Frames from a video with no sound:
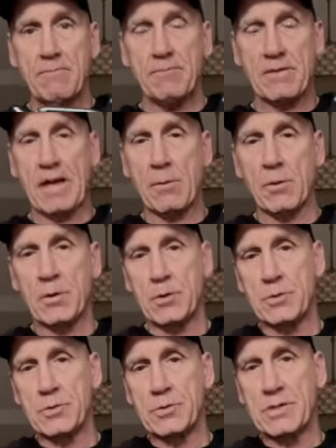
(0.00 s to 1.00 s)
that were
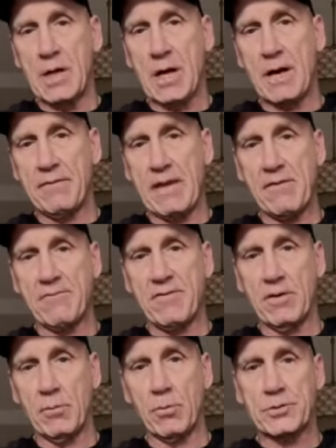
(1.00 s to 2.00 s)
used on that
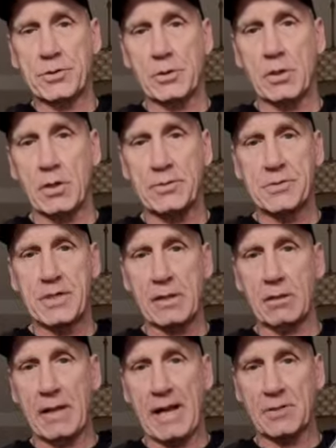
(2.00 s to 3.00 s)
film, which are called
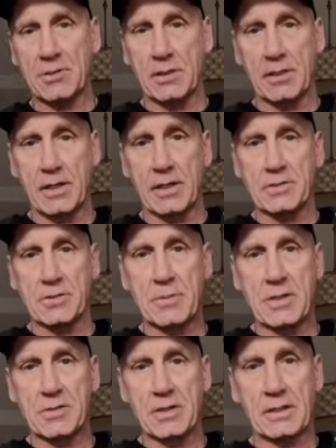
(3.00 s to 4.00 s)
single action guns.
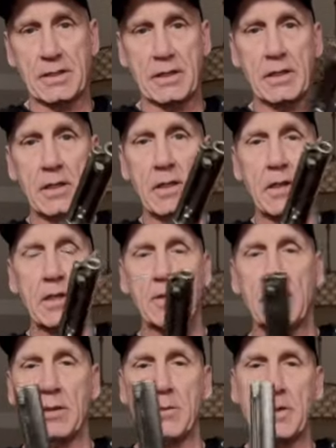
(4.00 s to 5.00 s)
Basically,
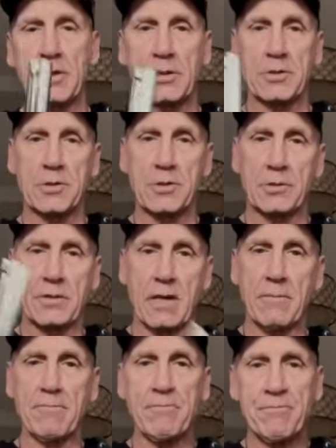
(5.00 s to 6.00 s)
the only way you can shoot
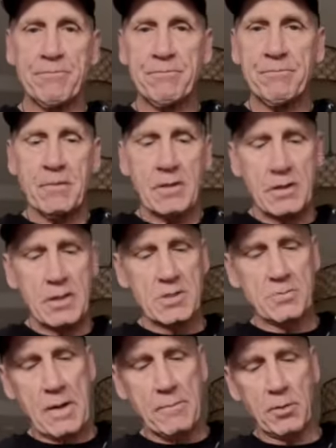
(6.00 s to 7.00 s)
them is
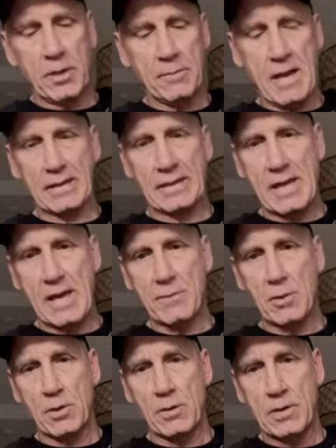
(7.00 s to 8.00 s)
by pulling back the
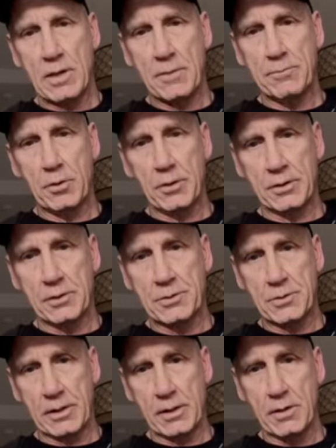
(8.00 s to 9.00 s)
hammer and pulling the
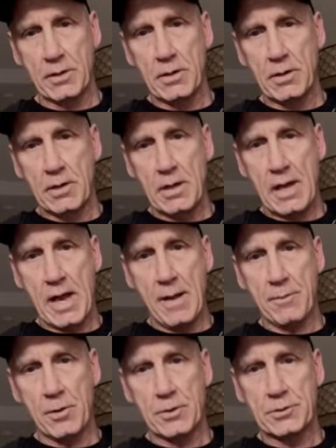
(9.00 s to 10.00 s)
trigger.
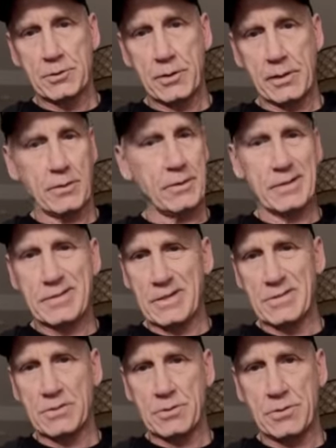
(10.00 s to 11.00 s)
Hammer, trigger, it
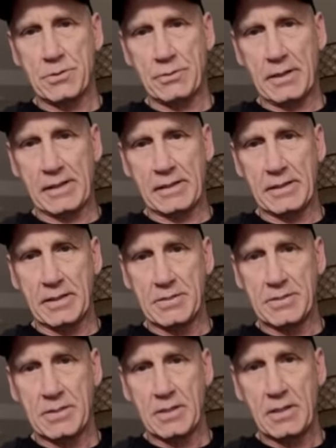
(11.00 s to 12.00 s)
doesn't shoot like
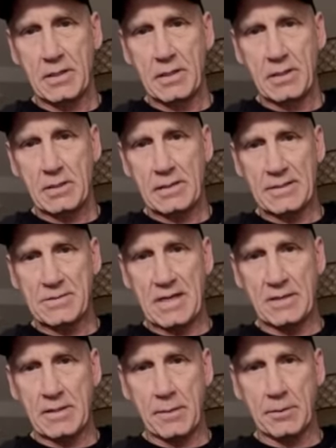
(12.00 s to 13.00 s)
this. That's
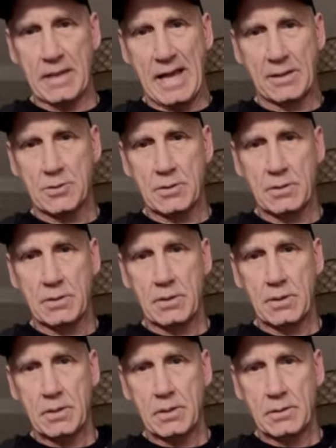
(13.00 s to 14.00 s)
not double action.
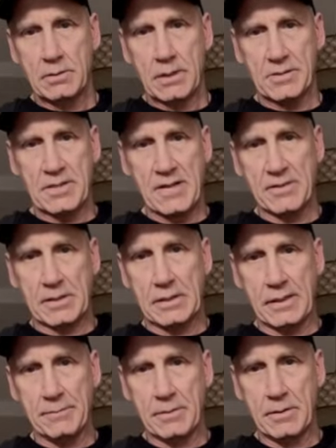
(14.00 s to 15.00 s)
It doesn't have a clip.